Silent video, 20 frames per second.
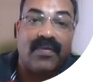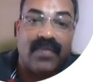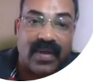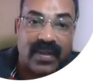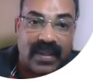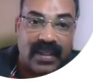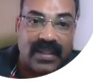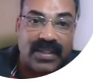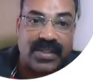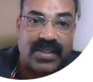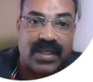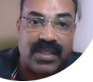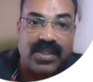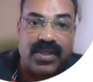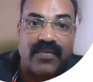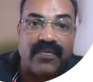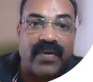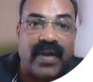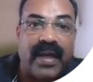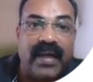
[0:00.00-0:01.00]
the distance
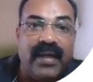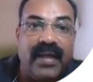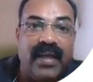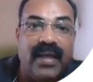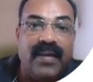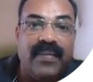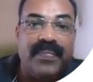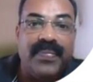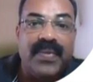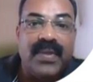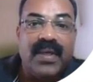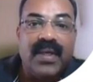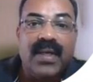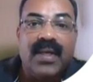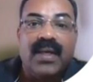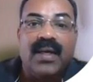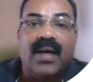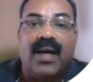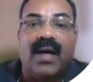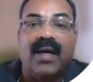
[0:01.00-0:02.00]
of 90
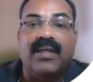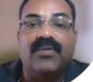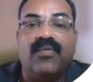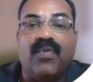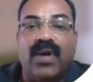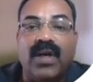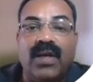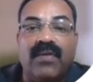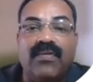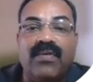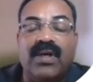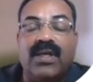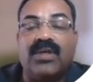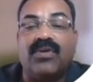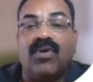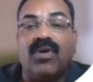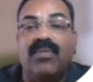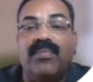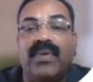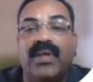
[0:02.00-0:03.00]
and 1 hour
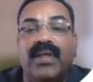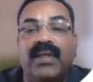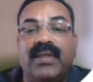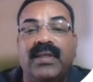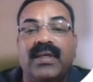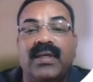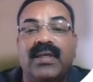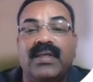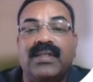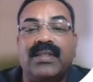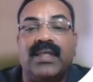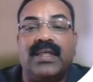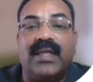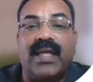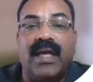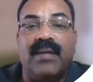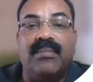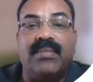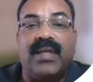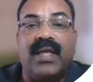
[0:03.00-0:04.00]
12 minutes is the
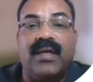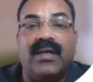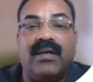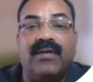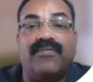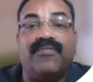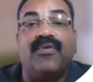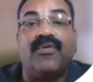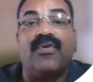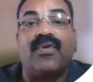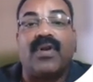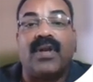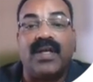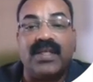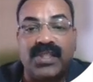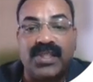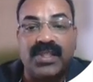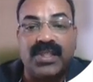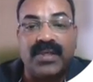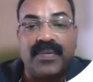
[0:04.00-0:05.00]
time taken for
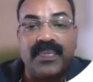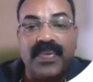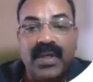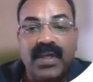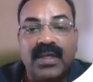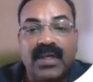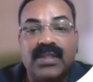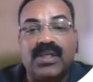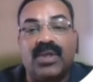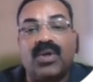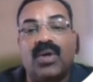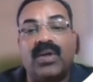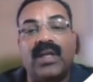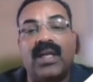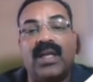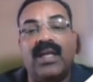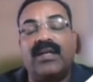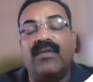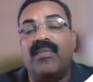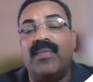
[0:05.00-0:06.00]
rest. So total
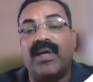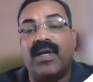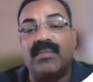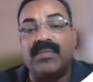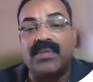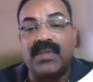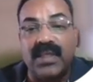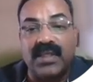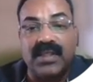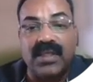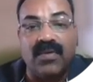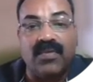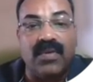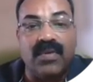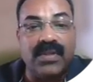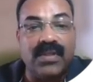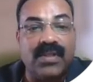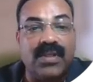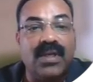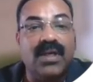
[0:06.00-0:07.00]
it will become 6
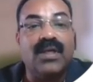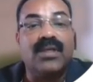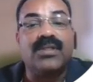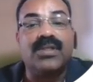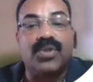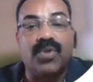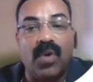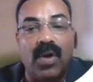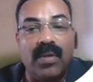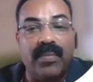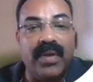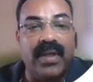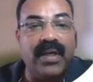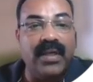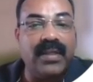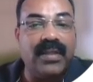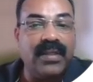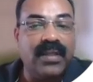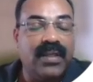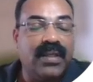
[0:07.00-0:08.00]
hours 12
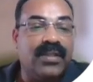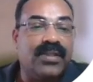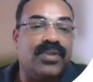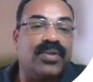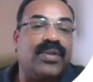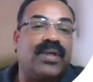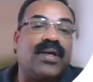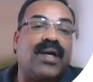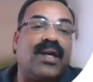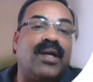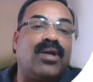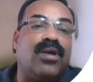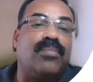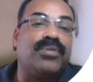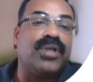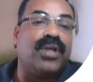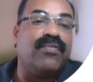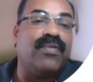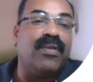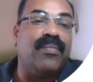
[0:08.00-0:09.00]
minutes. So the correct
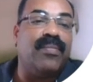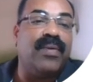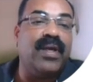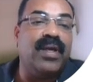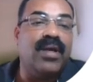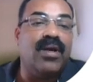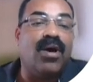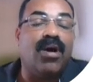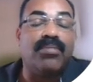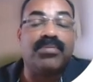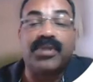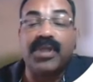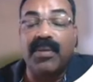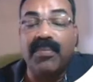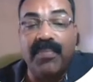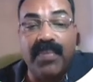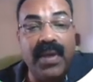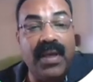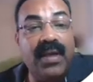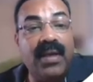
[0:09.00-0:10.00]
option will be option
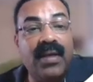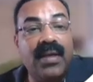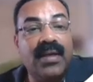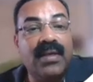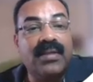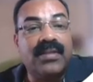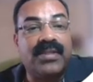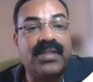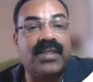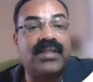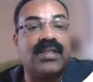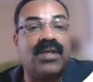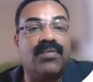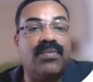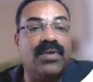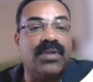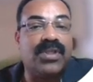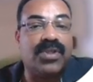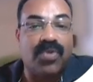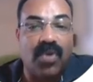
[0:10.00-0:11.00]
B, 6
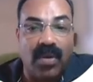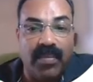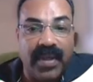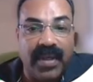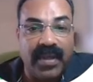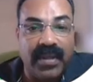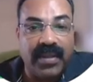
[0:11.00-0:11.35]
hours 12 minutes.